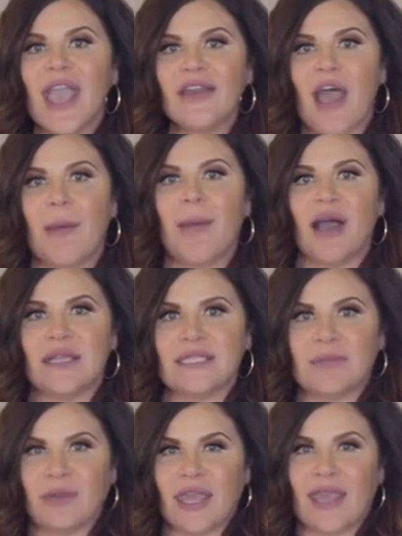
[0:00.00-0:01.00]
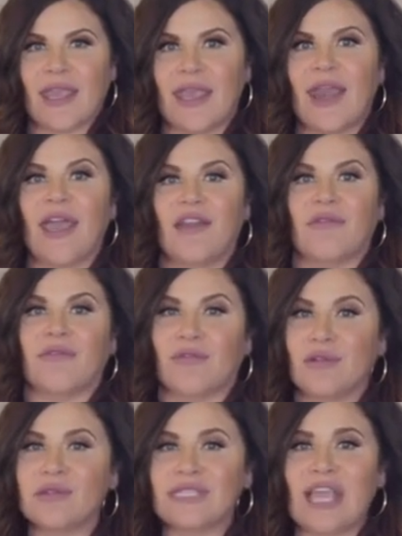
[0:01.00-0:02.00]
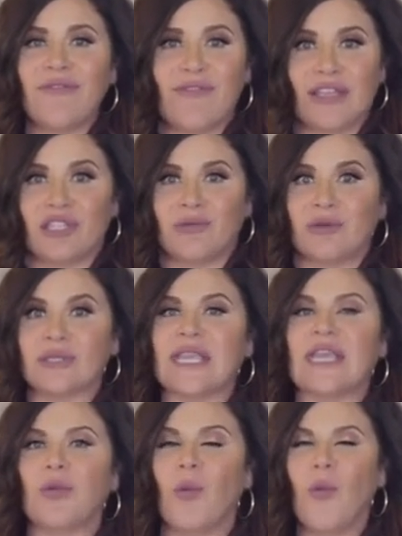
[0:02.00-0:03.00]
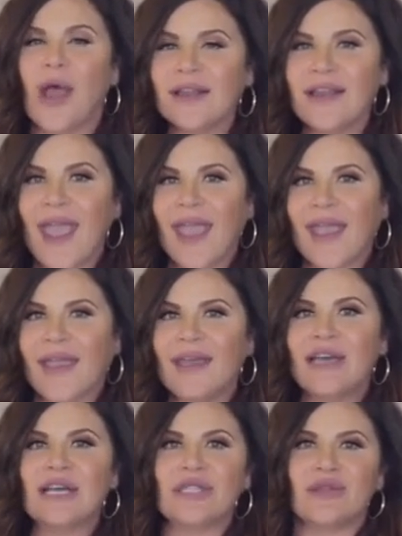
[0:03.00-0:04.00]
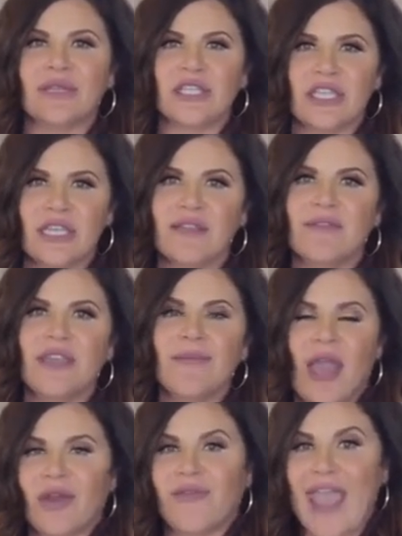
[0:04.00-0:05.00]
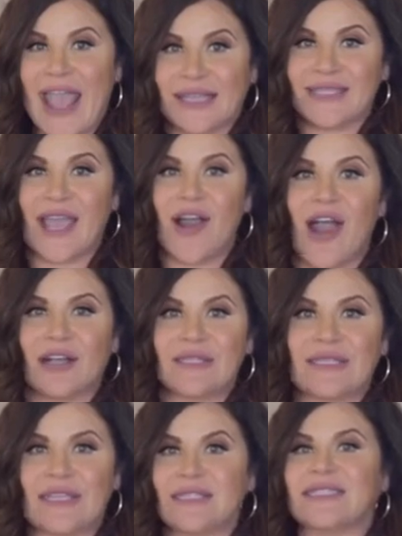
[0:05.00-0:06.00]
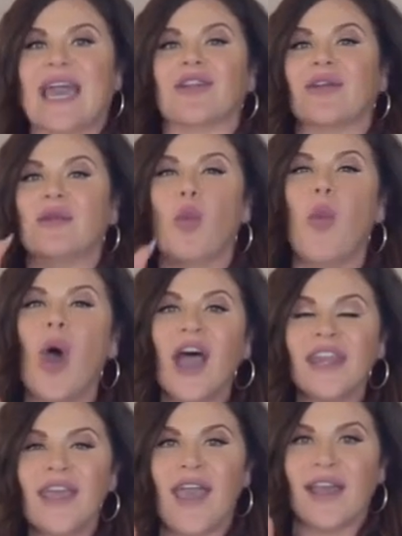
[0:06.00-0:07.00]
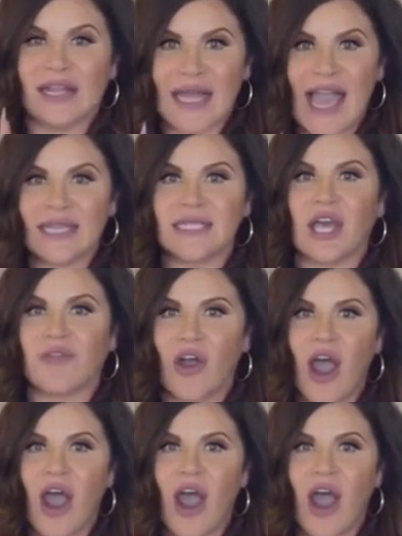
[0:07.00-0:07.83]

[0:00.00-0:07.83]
cannot possibly eat enough fruits and vegetables in one day to achieve the amount of antioxidants that are in 1 glass of